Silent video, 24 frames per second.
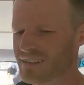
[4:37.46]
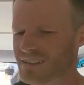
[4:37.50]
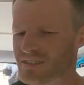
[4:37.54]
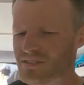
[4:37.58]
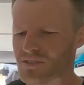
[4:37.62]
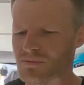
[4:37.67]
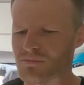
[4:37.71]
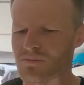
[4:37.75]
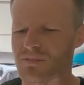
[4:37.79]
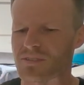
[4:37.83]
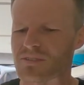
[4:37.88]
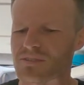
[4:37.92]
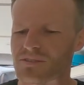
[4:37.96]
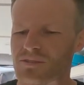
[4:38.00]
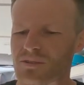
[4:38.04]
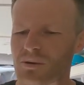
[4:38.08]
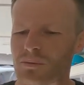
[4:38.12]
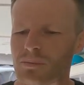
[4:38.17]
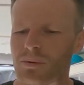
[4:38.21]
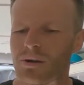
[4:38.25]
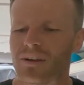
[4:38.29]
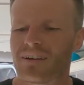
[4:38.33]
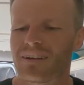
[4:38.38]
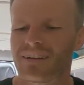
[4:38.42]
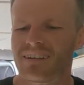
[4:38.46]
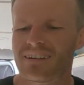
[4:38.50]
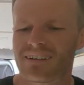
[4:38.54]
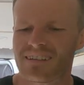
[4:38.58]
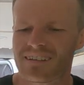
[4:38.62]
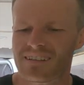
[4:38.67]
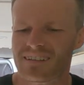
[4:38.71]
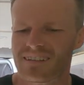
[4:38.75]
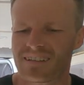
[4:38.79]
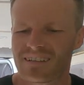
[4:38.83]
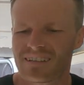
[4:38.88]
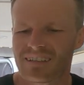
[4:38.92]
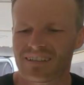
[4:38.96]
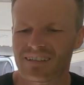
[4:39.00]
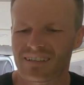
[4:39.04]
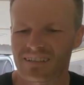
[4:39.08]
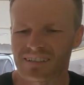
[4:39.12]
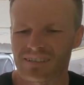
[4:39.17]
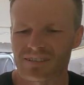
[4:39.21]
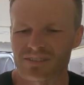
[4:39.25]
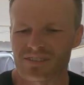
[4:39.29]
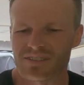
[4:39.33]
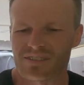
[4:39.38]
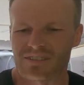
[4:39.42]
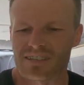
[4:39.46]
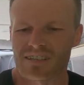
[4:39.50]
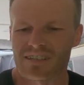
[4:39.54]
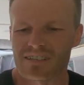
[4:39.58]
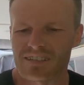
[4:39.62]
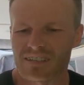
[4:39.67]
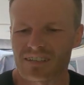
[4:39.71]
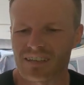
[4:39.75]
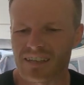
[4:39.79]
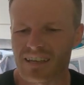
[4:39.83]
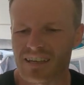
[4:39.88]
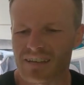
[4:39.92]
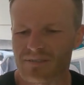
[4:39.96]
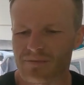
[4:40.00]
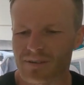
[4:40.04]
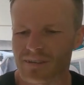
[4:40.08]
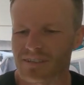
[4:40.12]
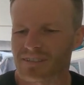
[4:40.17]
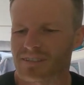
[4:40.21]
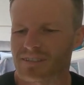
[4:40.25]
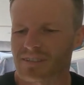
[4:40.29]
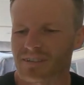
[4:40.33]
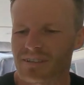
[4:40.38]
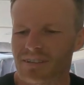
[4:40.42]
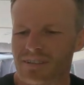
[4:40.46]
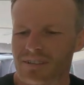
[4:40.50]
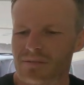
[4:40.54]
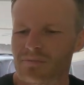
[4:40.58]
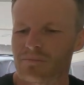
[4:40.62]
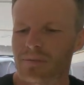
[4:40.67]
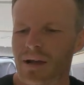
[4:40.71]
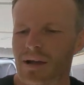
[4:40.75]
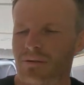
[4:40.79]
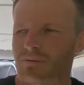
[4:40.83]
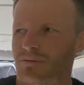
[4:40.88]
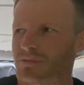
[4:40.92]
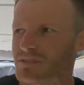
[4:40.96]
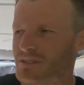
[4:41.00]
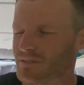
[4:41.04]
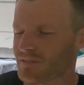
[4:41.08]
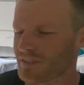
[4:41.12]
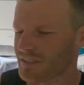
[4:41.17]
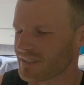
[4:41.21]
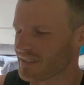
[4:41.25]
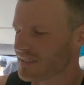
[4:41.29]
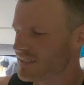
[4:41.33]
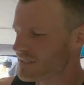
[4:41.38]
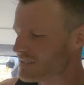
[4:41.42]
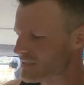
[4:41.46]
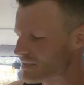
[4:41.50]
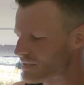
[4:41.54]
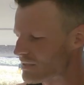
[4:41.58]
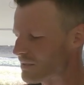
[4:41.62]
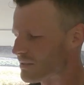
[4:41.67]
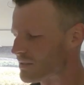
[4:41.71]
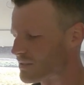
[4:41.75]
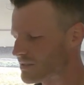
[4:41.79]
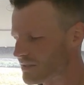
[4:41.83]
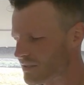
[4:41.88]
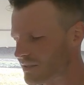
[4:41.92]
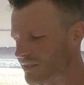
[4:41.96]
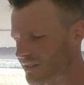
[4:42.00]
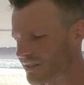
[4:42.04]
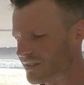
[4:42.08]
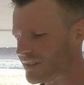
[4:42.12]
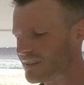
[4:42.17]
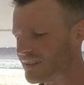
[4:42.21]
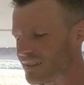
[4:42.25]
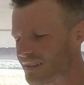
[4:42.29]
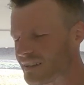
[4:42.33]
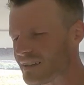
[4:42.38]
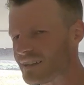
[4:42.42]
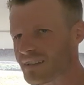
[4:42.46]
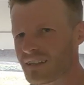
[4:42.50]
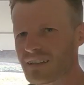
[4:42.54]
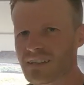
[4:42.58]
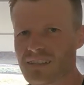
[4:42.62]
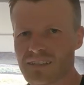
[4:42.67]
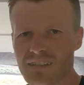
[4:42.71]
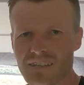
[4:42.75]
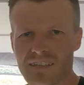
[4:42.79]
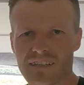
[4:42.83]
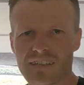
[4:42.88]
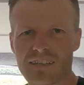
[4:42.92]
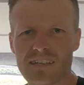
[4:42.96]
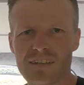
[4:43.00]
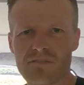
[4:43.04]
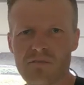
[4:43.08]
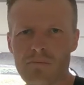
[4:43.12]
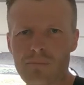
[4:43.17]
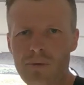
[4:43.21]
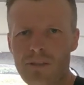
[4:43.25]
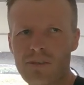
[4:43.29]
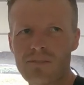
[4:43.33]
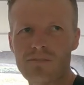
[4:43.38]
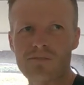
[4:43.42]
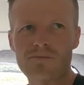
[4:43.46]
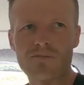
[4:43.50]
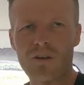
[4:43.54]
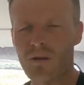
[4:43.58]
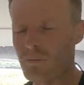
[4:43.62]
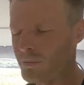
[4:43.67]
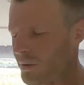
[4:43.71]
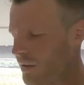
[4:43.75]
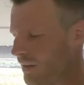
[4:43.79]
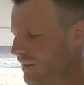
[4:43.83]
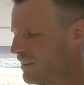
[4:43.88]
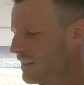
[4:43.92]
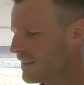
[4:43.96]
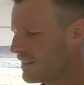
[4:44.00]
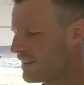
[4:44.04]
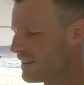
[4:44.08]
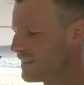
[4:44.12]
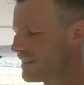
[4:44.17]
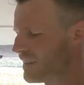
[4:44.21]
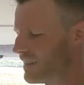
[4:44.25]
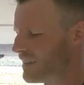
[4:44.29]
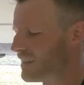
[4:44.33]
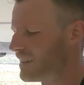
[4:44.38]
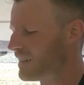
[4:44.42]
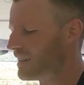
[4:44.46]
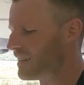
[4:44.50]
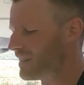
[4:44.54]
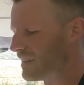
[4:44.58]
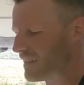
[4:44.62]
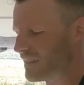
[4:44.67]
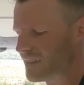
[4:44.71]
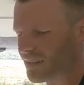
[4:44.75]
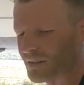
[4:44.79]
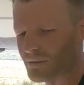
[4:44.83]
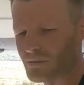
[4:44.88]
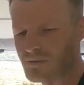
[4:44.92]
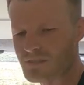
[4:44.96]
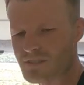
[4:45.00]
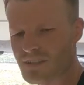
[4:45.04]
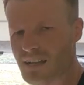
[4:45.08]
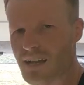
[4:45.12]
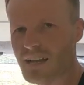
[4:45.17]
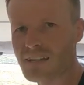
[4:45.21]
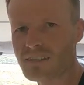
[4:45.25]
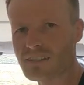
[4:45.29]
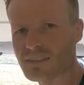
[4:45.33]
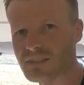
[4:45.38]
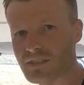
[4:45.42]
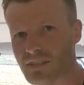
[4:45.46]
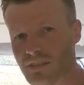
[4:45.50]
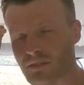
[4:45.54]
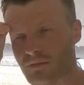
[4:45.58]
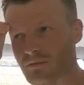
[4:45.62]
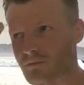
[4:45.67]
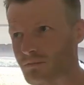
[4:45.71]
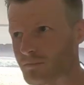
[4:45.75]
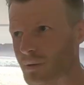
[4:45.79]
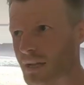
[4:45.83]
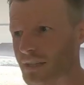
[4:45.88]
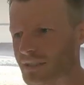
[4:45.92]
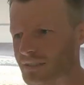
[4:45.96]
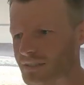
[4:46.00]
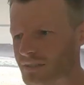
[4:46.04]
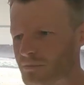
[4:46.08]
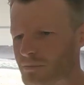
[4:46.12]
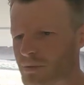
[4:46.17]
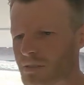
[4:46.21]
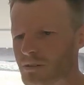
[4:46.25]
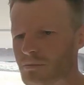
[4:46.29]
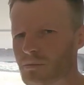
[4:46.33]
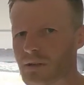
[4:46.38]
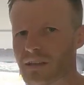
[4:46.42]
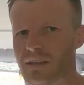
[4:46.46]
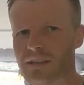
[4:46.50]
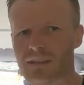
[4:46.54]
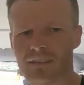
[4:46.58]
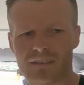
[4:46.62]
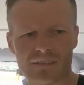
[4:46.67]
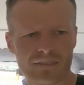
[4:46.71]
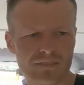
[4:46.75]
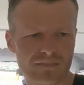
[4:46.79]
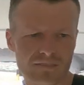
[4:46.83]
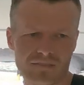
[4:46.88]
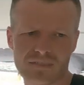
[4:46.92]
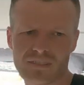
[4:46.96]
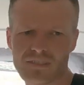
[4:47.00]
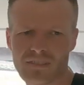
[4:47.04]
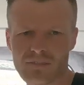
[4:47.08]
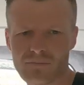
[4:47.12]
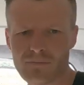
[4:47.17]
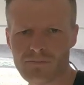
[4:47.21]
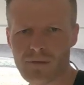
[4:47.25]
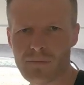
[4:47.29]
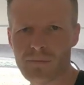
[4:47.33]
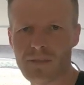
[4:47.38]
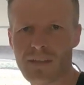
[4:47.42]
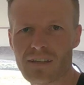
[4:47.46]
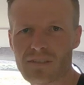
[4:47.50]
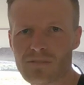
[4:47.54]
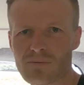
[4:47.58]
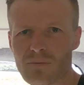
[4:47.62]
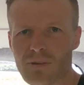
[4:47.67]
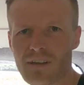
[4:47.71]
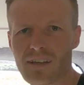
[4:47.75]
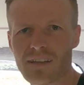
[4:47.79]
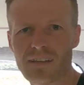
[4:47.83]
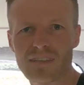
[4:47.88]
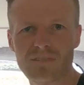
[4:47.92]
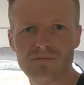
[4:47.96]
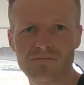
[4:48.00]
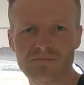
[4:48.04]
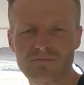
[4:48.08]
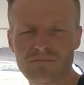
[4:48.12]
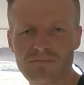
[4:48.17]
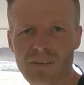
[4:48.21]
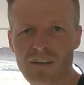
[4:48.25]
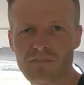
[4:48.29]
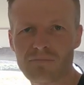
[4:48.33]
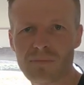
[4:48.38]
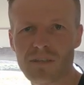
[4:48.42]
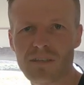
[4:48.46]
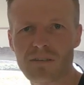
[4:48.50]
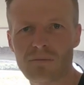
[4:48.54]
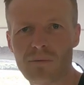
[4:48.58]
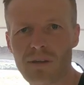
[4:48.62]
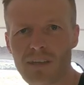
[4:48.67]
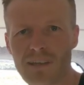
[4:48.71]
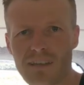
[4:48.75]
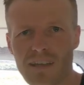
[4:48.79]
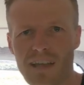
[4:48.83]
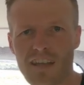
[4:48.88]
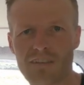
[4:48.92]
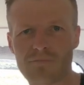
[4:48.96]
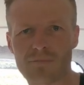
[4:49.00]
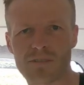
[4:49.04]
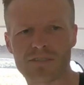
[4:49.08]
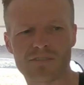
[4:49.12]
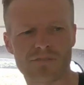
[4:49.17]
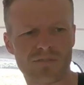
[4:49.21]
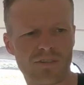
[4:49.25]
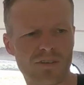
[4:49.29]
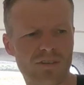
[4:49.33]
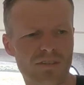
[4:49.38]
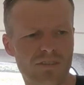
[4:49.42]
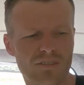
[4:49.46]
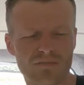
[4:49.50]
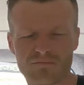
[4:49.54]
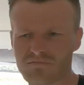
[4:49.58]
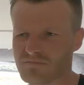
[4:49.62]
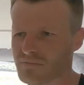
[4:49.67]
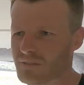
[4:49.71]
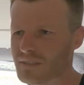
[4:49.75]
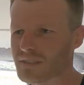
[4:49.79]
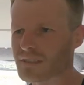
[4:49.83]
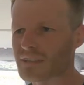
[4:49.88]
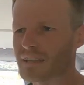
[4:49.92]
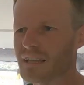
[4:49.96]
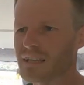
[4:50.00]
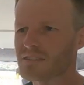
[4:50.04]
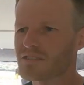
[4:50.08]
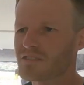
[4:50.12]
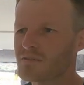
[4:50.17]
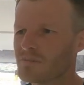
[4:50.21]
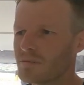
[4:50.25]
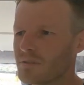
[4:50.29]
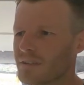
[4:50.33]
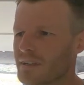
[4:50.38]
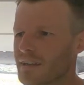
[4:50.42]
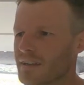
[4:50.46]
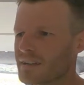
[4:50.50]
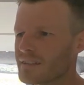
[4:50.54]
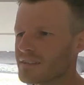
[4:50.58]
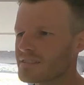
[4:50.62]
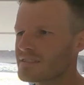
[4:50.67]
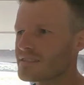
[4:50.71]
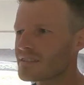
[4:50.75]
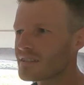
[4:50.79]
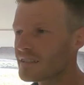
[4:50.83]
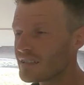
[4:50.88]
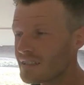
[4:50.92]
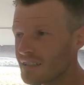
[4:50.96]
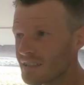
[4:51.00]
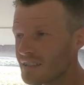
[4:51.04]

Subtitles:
something's up and it just stays alert, ready to pounce if it needs to. So you can hear a pin drop outside and you can bang, you'll be awake. And you know, maybe that's why I've been awake at 4:30 in the last couple of nights.